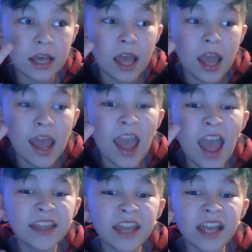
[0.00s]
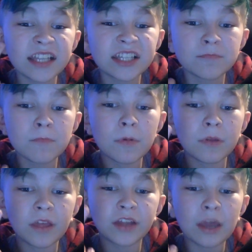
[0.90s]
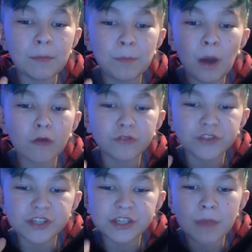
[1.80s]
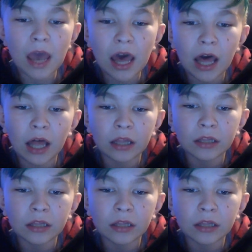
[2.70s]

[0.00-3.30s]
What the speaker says: and they both smell